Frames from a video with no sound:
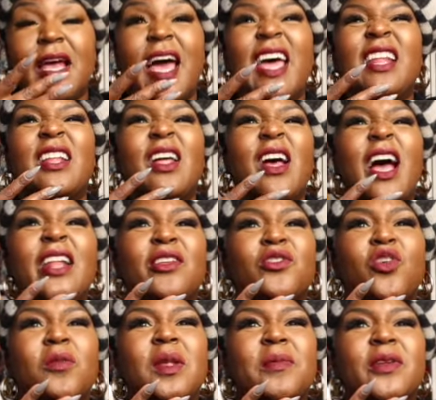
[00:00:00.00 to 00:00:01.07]
I don't
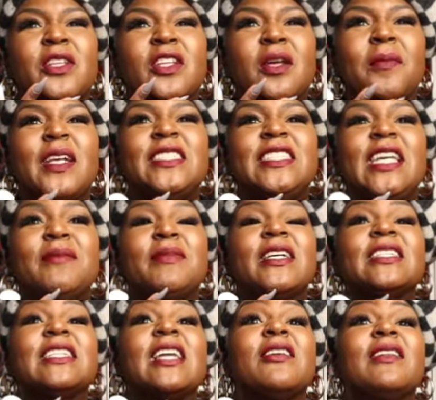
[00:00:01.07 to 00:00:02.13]
normally put it on my chin
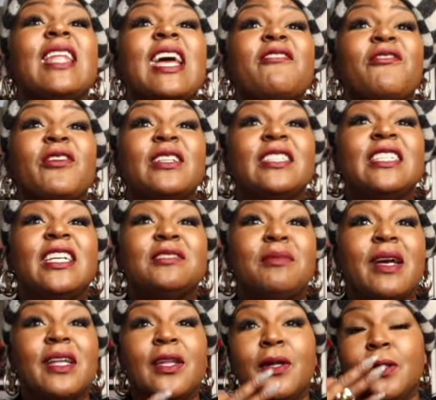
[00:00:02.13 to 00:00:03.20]
because I don't like for it to touch
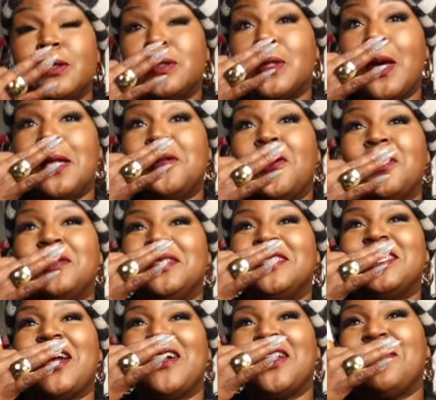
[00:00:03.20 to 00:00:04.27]
my clothes. So I normally
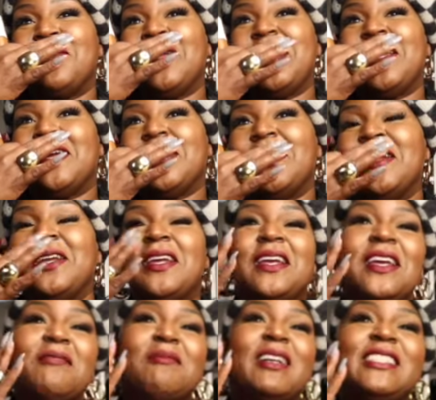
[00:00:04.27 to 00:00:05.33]
start up here,
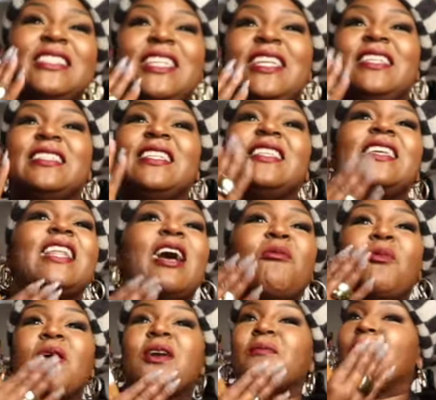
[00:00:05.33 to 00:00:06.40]
my cheeks, and then I
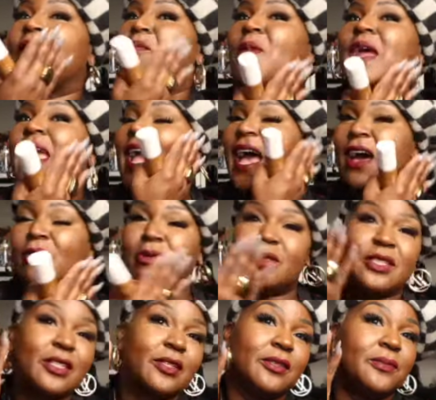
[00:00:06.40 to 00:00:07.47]
work my way out
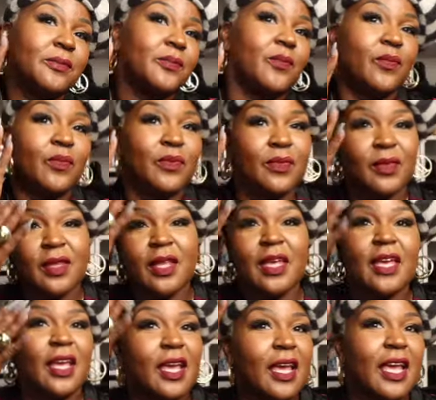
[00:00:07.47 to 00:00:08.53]

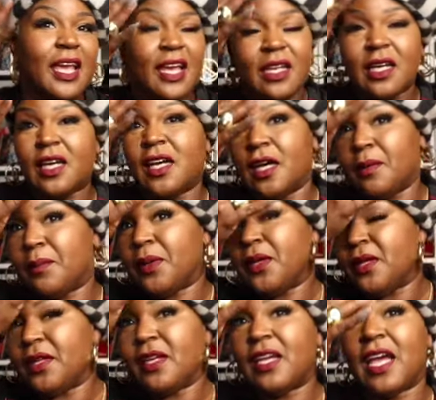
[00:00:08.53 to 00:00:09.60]
and up.
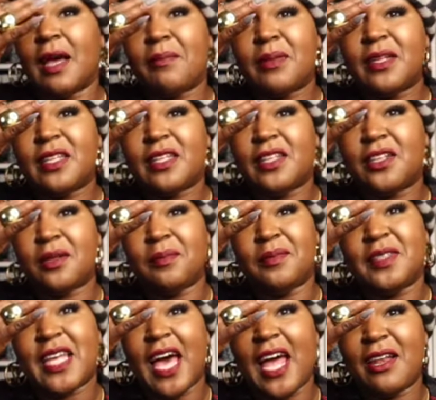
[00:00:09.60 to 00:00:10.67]
I put a little
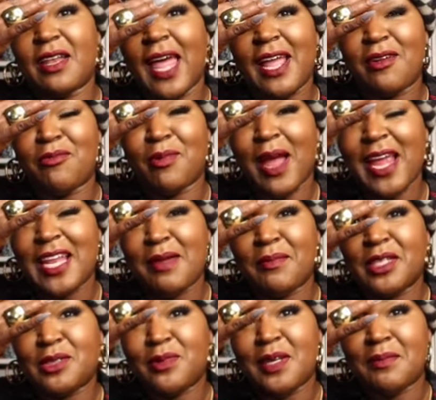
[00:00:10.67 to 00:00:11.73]
dot like right in
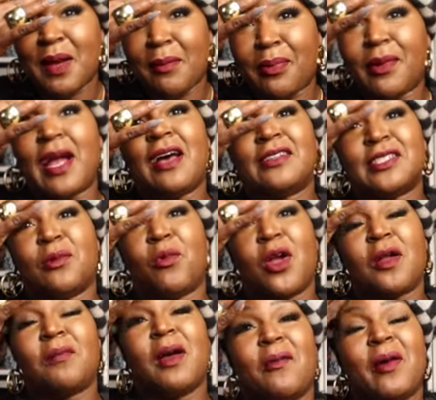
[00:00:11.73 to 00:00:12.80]
between my brows and
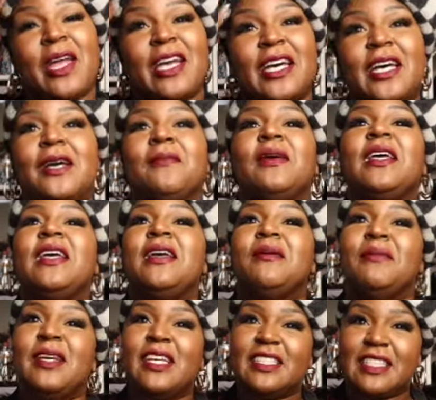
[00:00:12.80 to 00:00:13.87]
work way up,
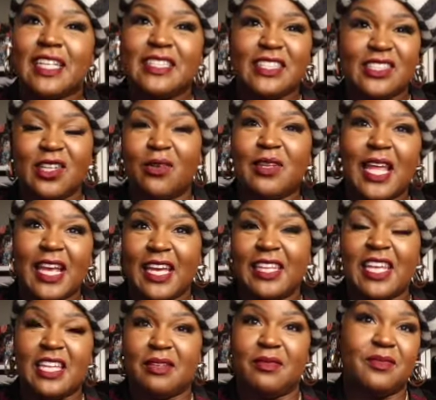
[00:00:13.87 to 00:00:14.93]
because I just don't like a
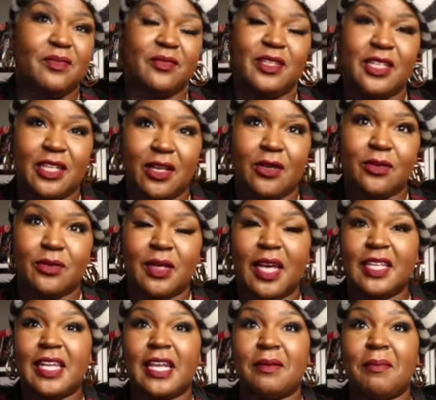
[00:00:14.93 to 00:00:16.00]
lot of, you know,
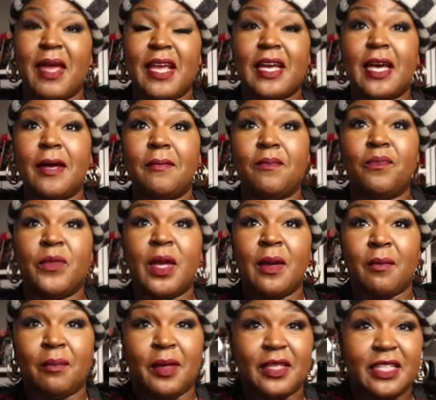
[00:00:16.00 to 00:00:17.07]
a lot of makeup.
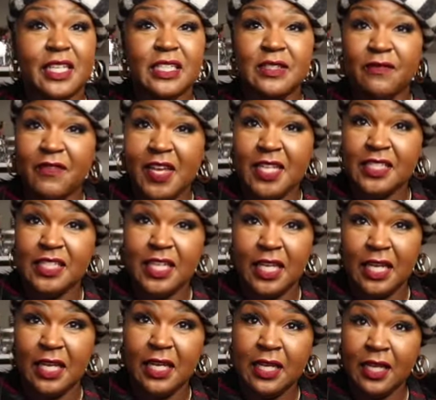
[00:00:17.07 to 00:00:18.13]
But this
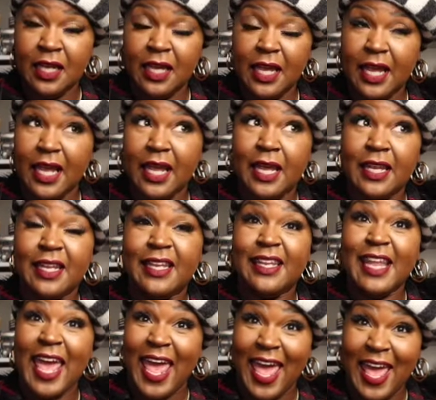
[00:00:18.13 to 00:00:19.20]
Fenty, it
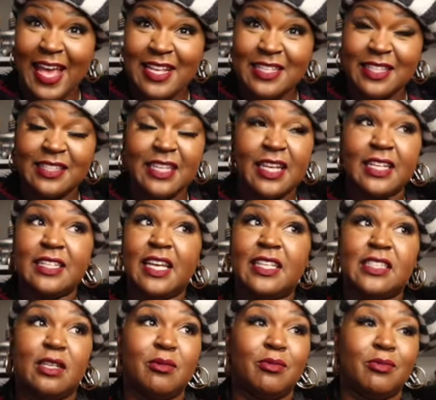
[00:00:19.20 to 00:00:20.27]
lasts. It
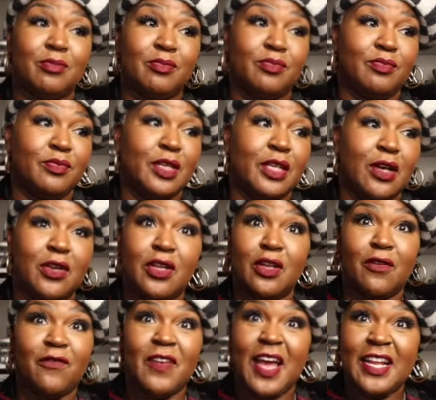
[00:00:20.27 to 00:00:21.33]
doesn't, you know, you
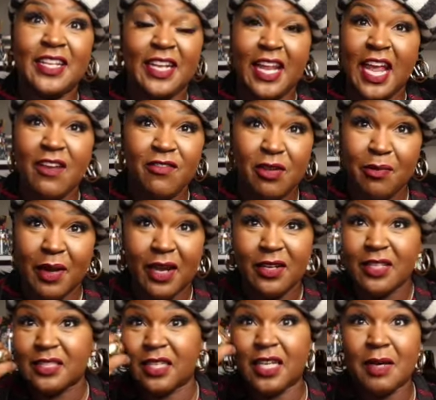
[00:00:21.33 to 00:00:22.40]
don't find it everywhere. It
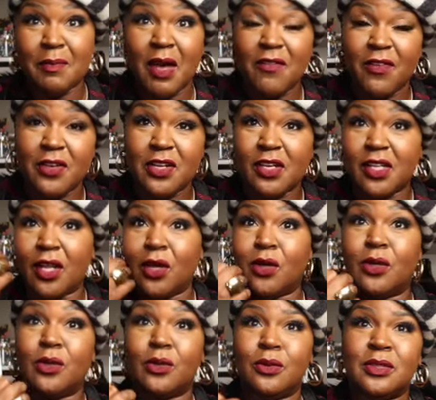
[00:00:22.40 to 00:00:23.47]
doesn't come off on your
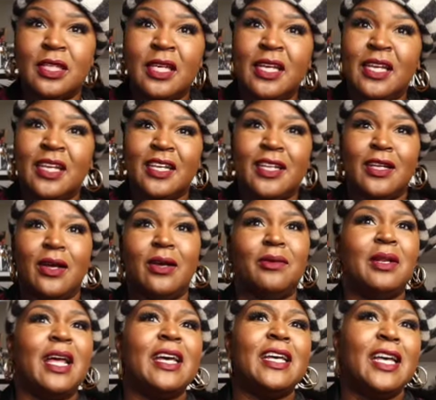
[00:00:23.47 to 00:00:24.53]
clothes. You know,
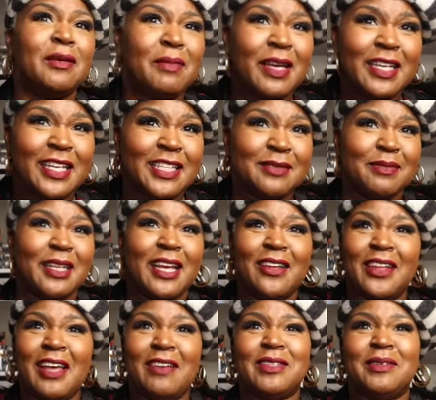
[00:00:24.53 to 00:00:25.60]
when I hug my husband, I
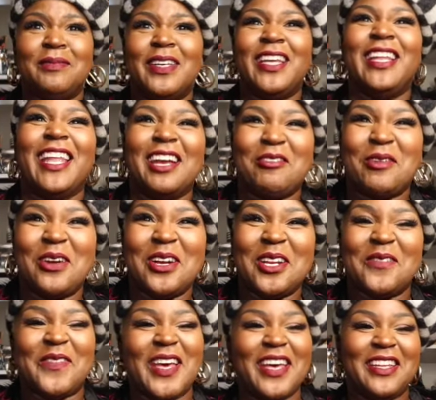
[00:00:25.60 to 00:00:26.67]
don't have to be like worried
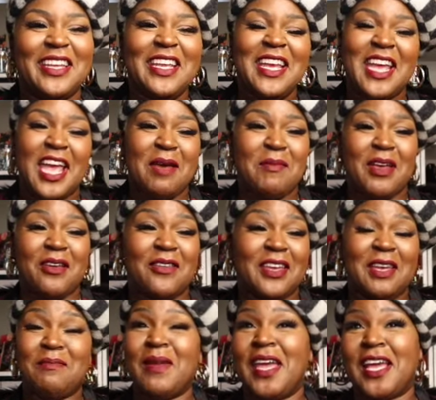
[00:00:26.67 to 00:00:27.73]
about, am I gonna
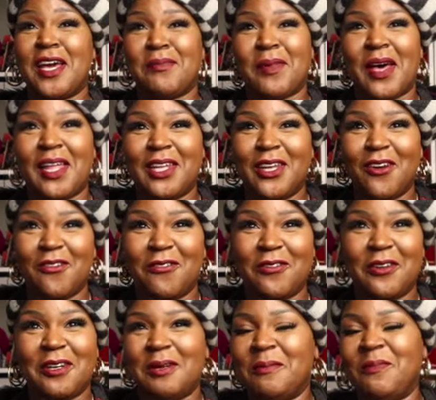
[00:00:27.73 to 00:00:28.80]
get makeup all
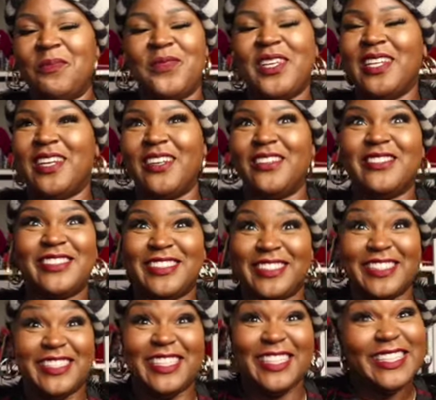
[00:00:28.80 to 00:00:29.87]
over him? You know,
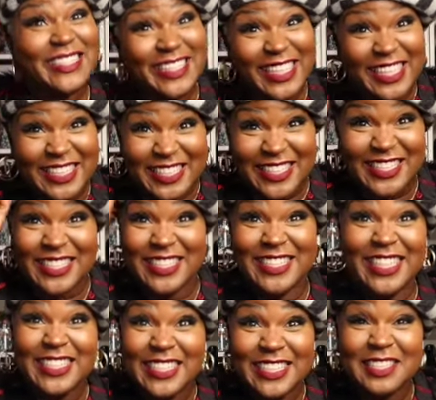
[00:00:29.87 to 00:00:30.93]
this
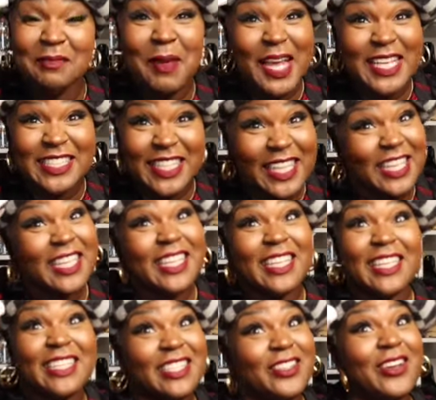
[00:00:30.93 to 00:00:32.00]
is amazing.
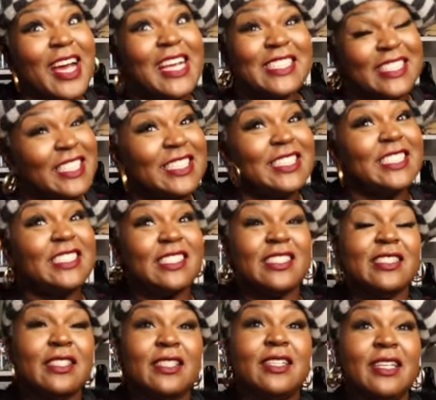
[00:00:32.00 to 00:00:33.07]
You guys, this
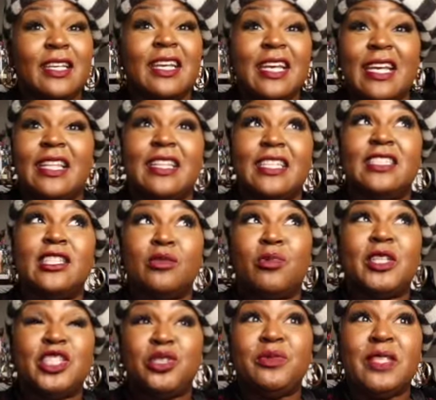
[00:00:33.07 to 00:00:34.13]
is
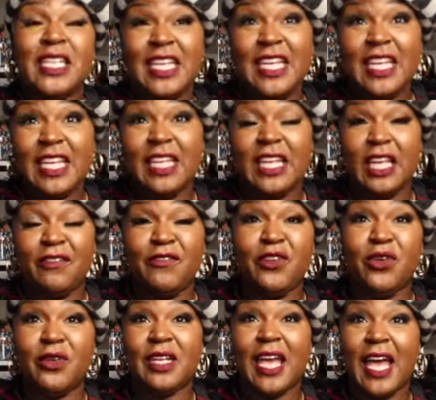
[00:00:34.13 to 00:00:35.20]
what you need if
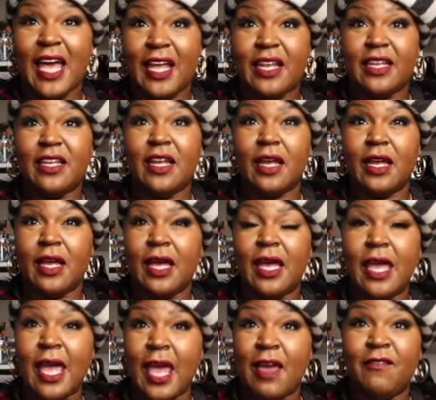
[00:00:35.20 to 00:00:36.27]
you're not a
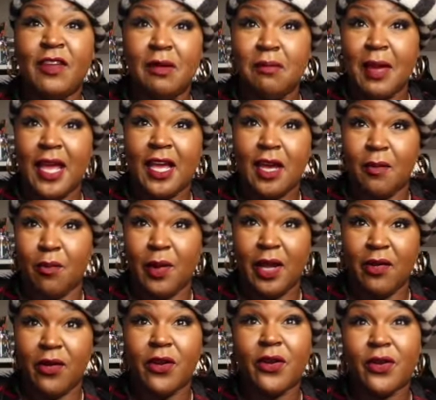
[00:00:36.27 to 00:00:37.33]
heavy makeup
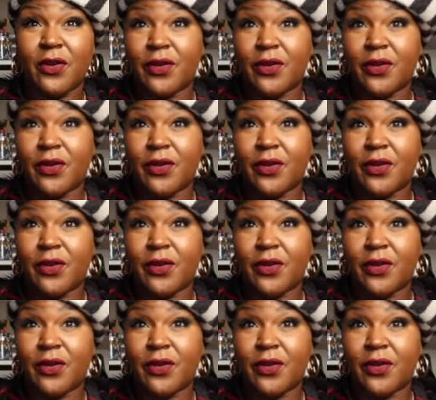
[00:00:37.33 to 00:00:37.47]
wearer.